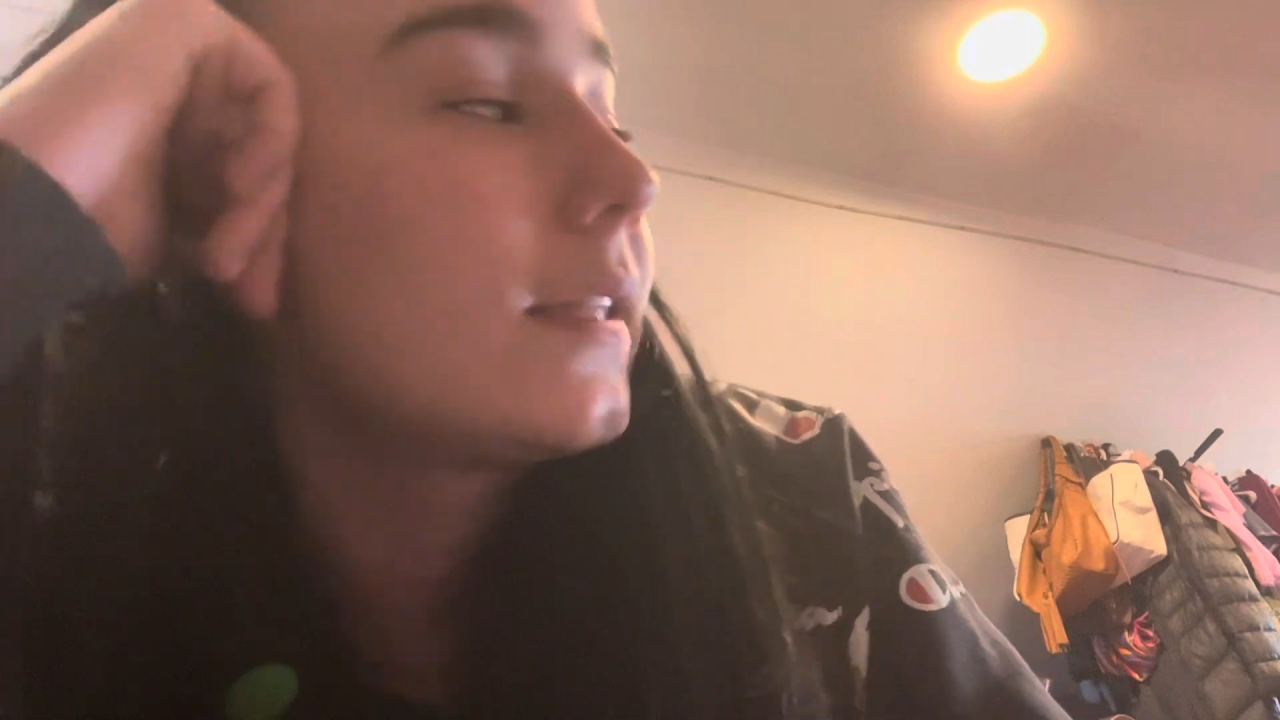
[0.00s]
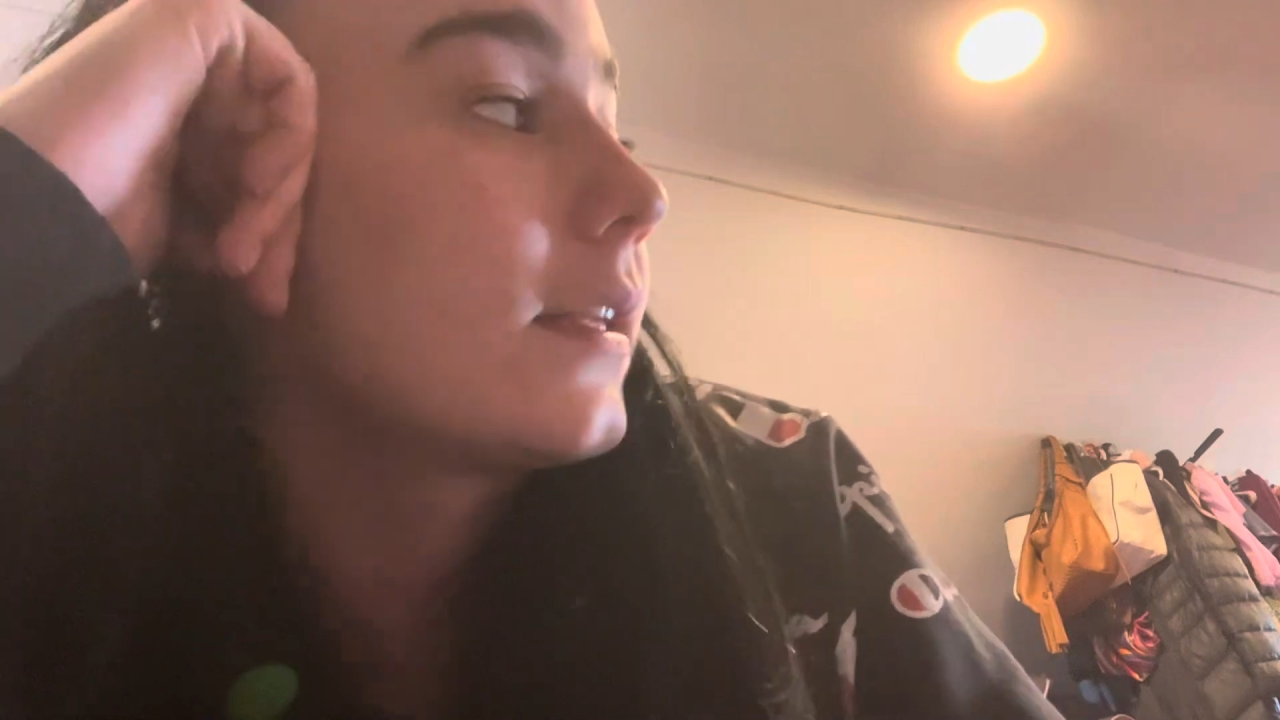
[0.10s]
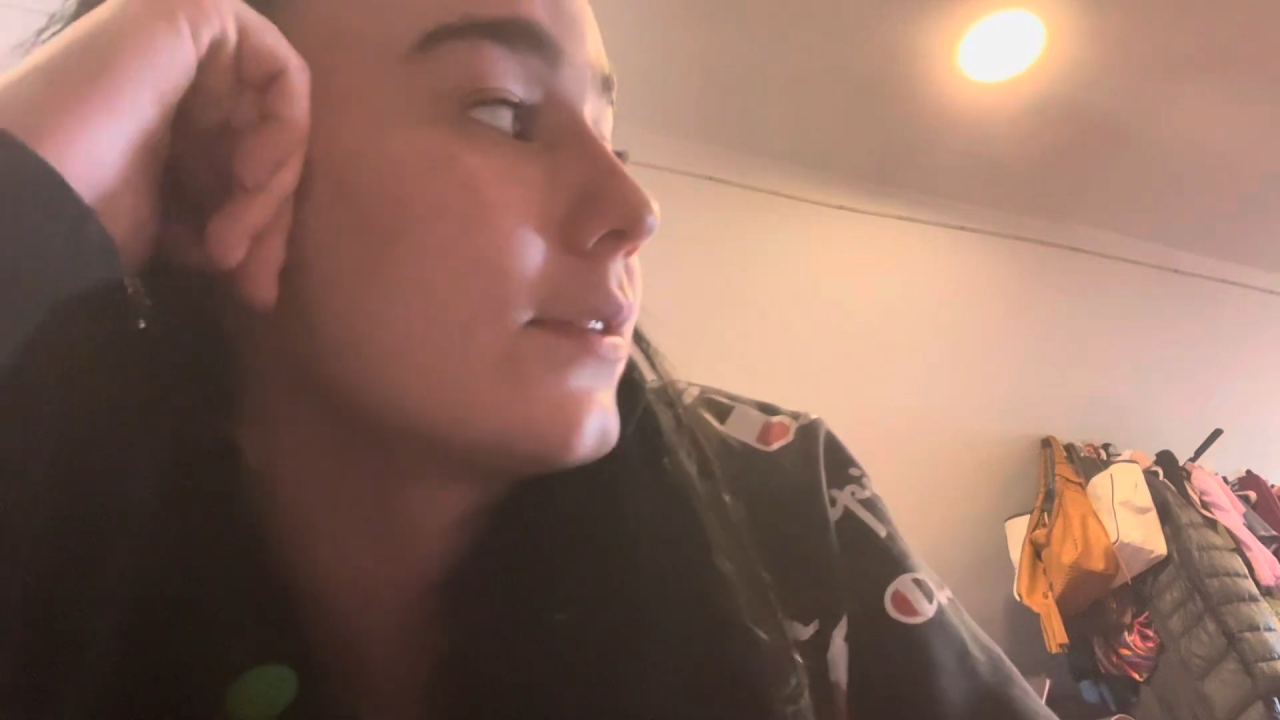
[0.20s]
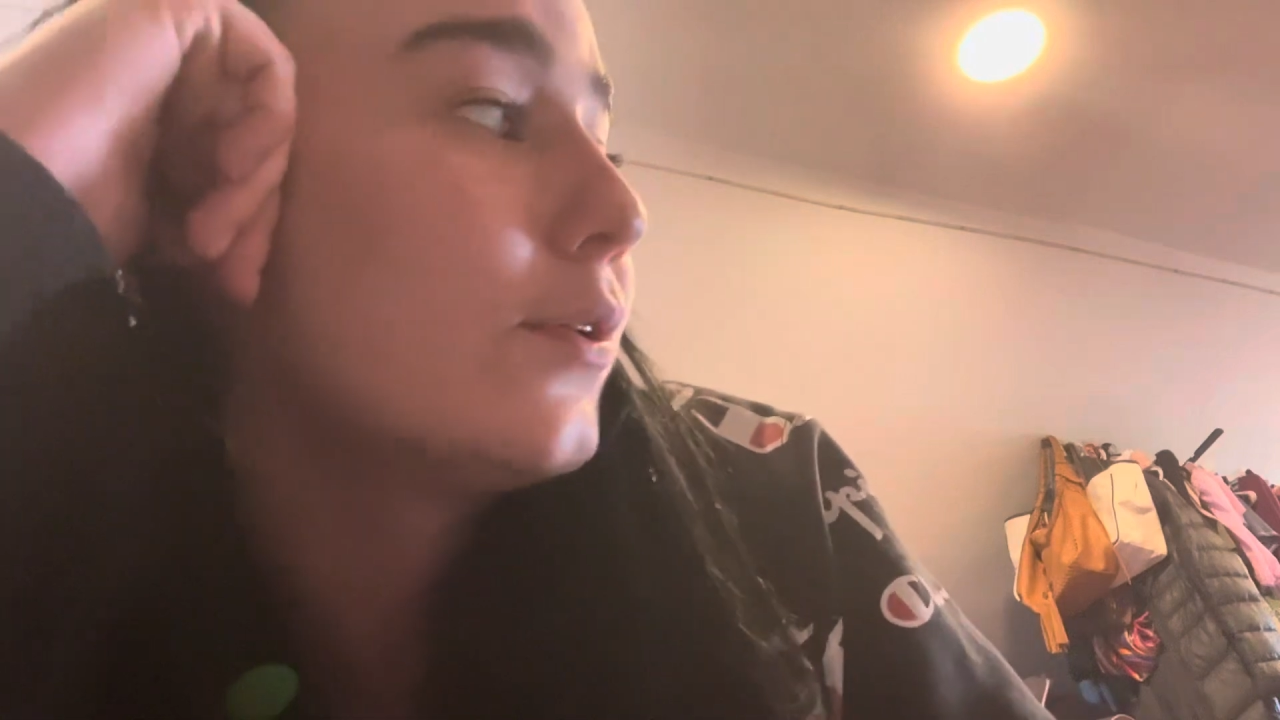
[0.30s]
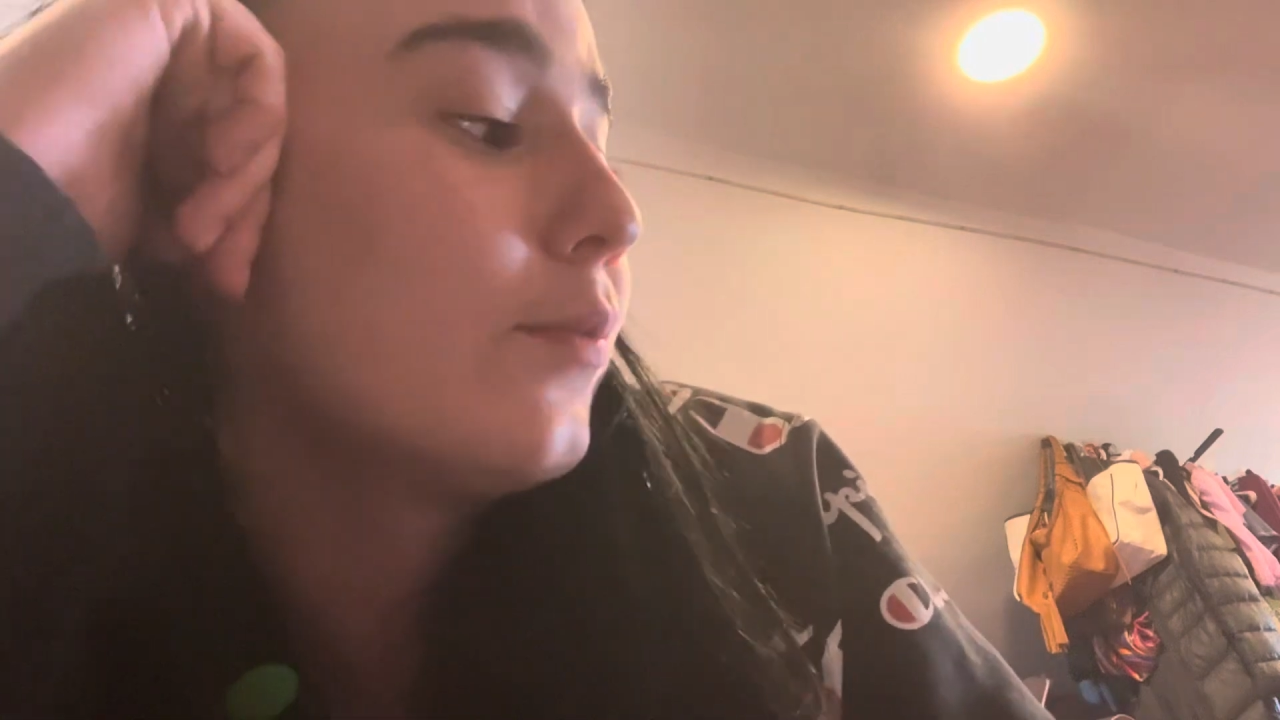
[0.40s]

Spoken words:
That's no